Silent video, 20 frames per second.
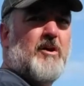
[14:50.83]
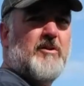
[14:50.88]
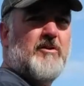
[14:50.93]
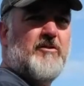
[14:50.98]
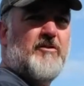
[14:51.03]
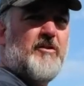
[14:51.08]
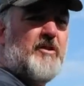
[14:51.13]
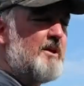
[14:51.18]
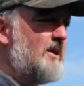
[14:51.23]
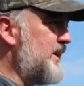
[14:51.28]
as
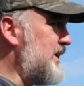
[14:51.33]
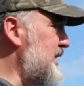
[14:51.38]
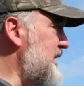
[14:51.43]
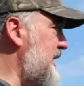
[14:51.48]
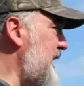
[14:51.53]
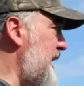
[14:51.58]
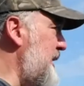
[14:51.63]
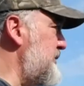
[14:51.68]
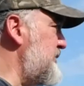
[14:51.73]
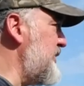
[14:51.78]
the
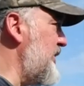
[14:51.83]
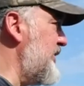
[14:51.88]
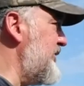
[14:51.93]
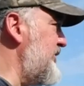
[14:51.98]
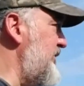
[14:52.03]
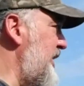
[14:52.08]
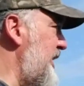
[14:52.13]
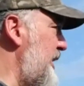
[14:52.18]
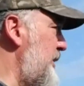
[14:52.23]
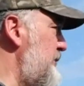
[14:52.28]
camp's all
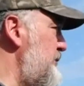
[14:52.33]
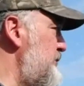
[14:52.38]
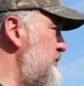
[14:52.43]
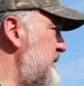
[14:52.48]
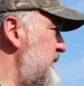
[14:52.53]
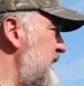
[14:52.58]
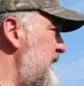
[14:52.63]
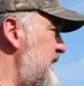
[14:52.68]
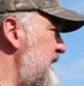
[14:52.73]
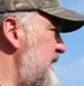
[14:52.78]
set up.
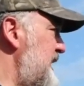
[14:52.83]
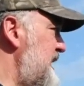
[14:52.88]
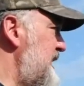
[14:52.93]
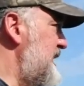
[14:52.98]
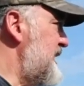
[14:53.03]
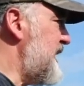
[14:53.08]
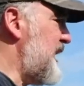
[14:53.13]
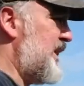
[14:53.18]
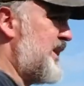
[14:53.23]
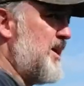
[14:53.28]

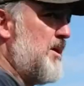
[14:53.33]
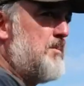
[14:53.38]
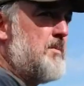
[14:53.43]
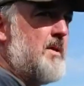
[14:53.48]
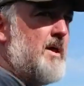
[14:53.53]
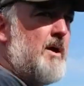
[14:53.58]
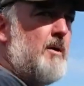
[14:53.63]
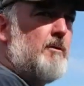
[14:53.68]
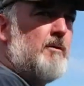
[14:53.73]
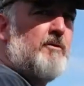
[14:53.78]
Got a couple
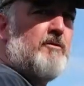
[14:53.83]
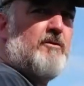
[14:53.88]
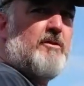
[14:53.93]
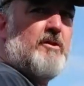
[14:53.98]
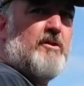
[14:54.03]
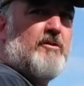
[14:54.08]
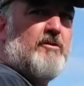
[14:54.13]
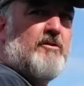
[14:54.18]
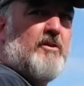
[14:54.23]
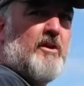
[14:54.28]
hours
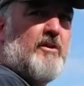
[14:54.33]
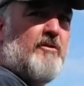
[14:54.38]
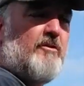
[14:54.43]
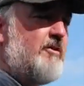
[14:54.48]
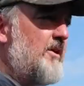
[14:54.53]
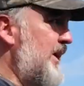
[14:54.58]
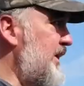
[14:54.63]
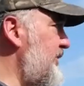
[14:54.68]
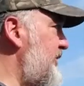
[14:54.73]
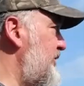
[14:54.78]
till
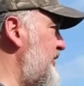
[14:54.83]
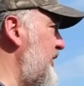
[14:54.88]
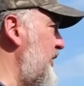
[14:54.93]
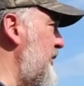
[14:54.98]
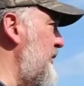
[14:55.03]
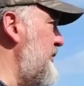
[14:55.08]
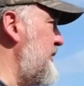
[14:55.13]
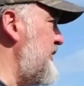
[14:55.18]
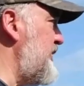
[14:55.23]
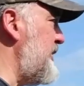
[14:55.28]
sunset, so
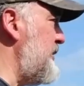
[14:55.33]
it seemed